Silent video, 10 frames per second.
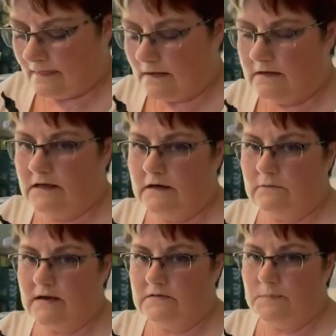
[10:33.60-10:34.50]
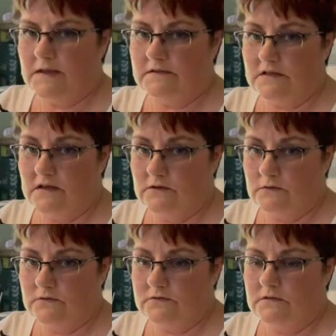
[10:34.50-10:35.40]
Heat erase pens I
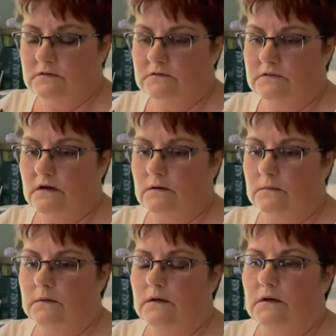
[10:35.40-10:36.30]
use. So